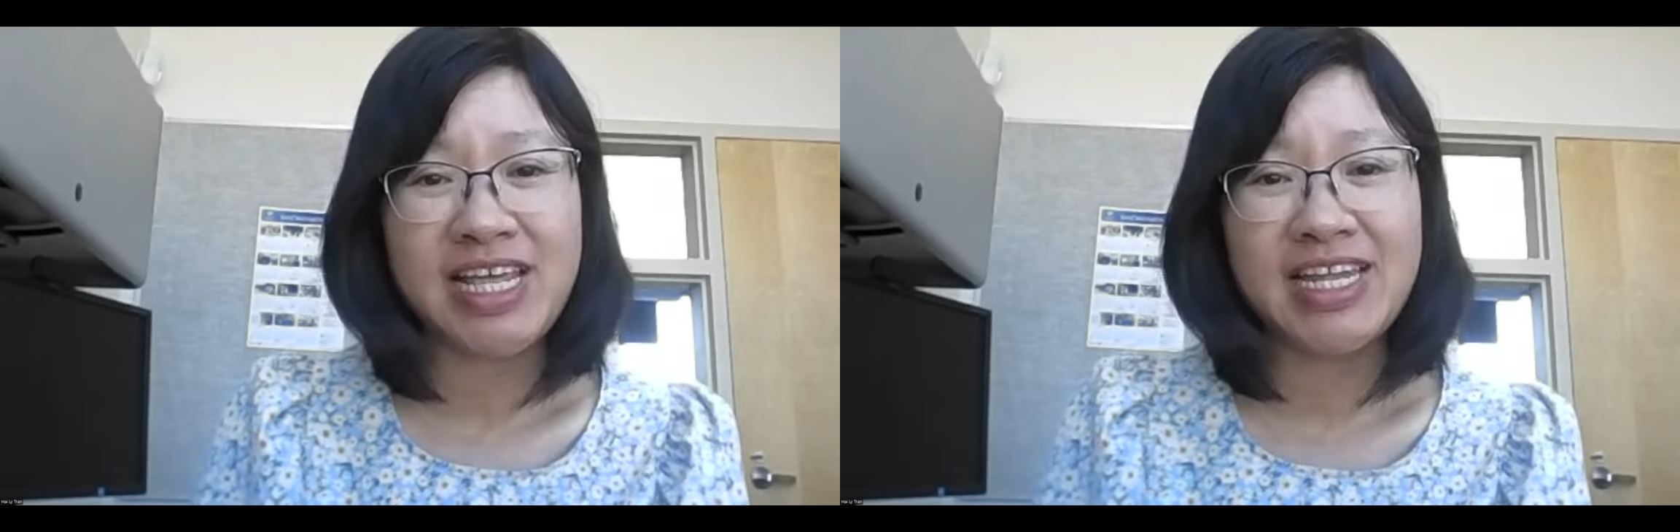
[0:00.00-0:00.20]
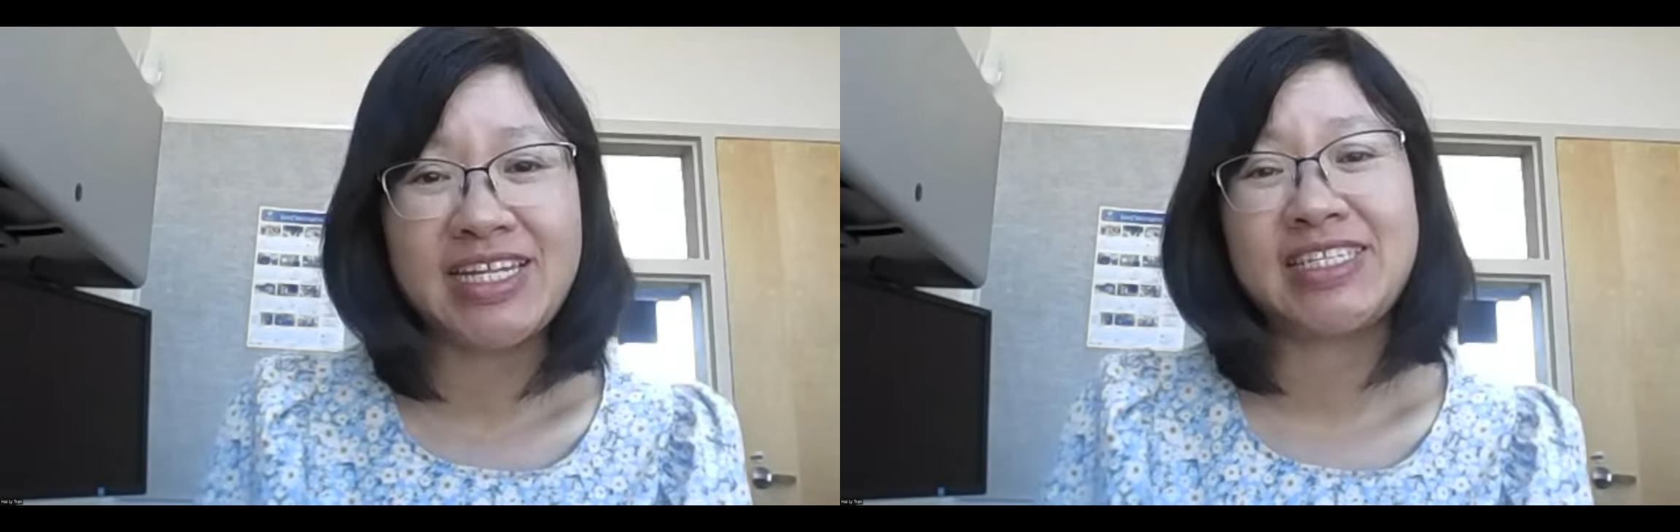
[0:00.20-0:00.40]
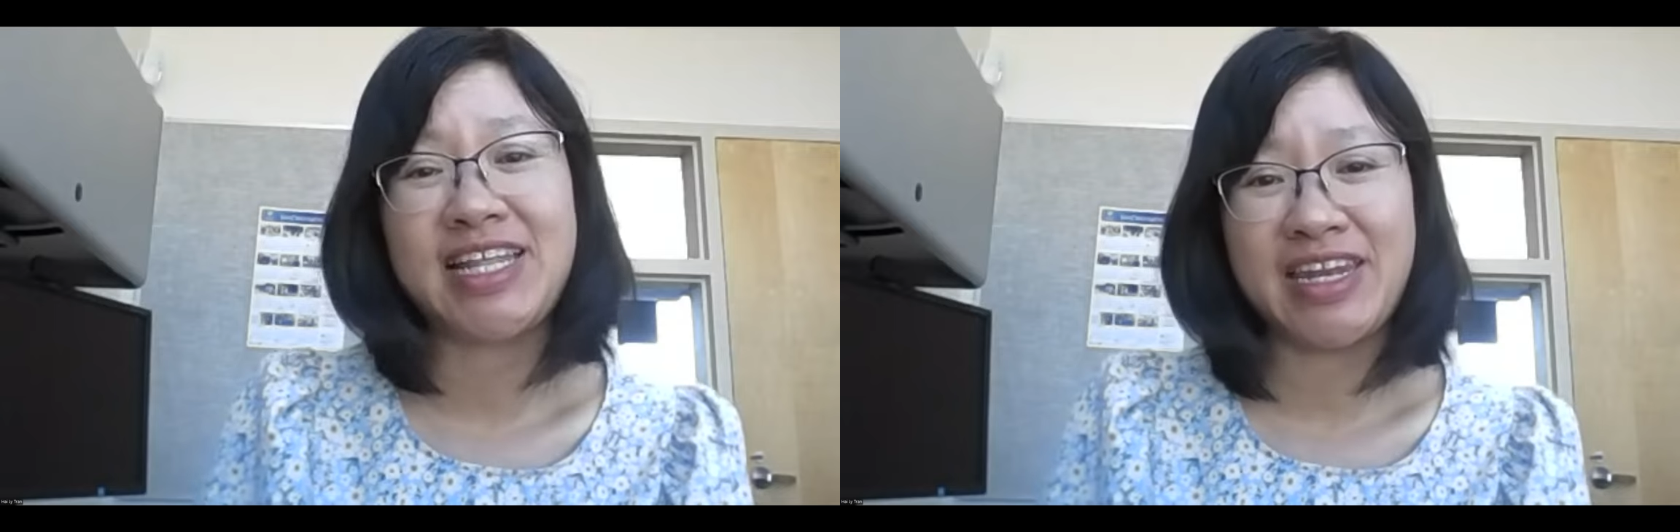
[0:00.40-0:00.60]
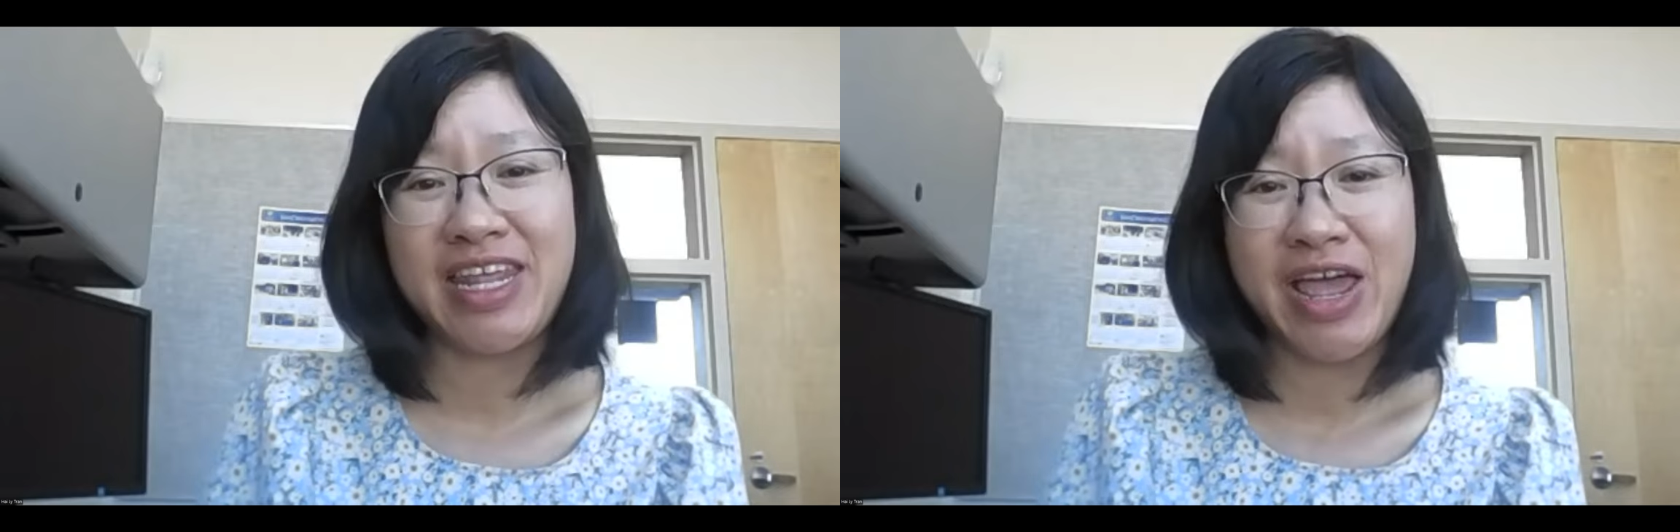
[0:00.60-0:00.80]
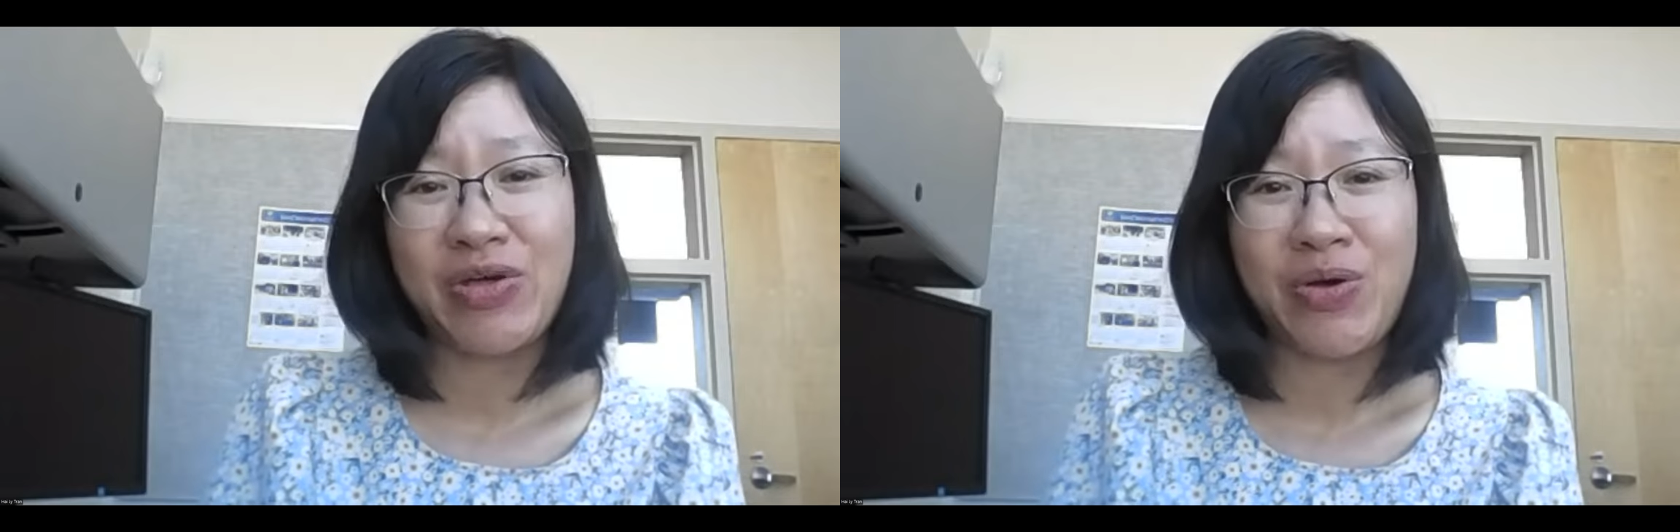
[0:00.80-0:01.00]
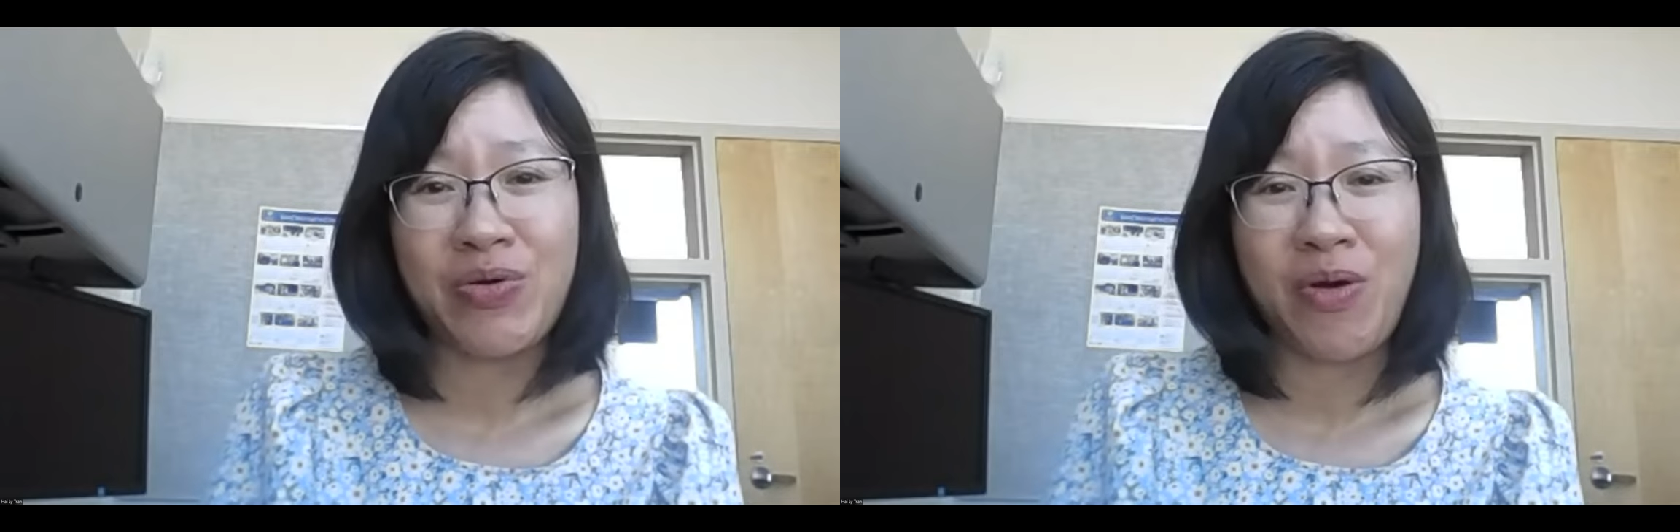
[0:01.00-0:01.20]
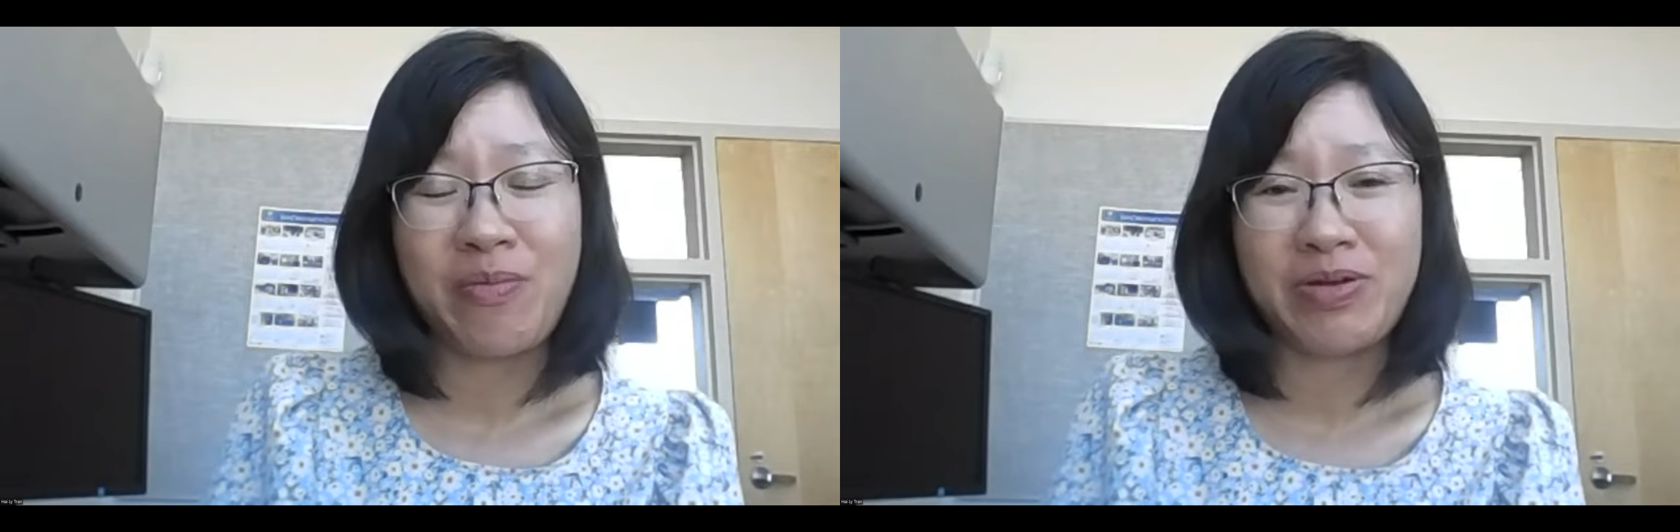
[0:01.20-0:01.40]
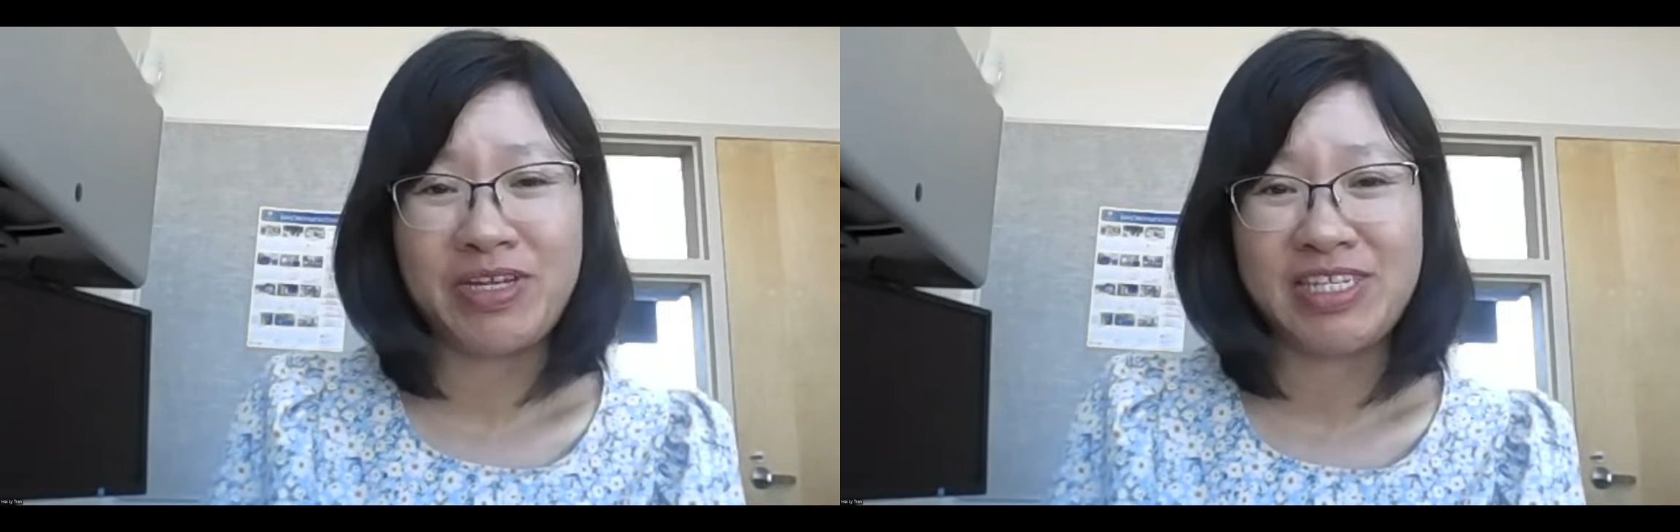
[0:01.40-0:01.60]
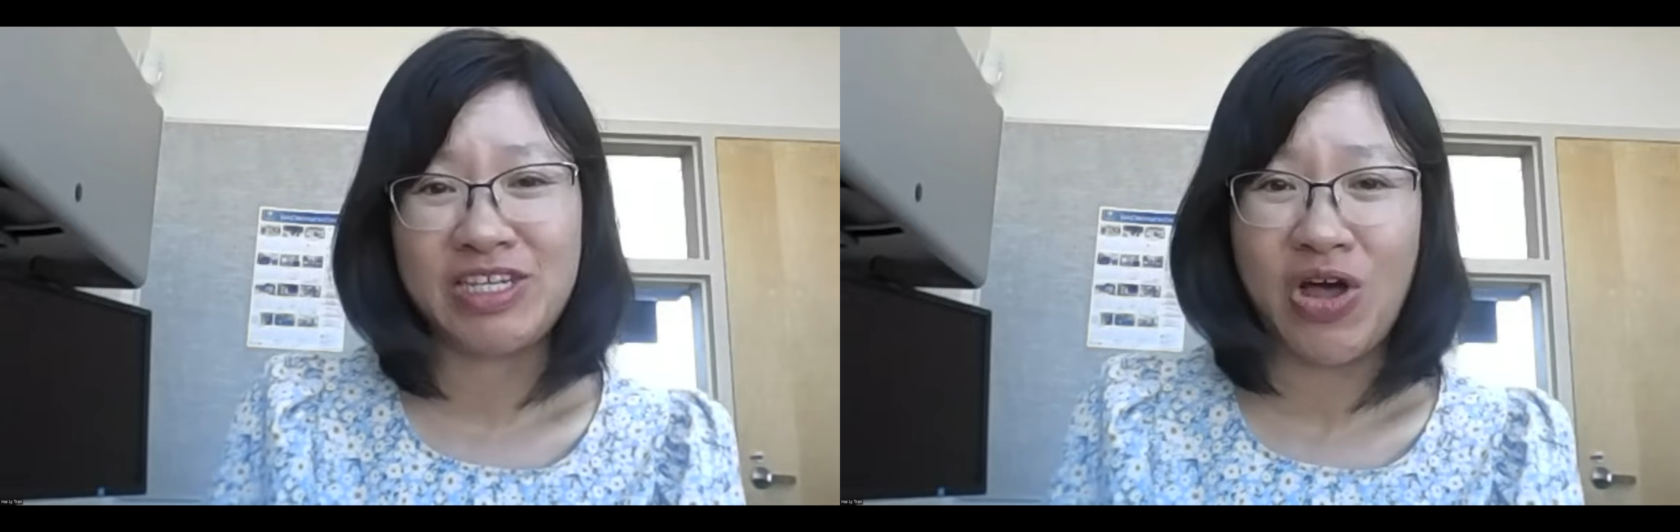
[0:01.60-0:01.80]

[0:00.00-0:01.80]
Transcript: at San Diego Community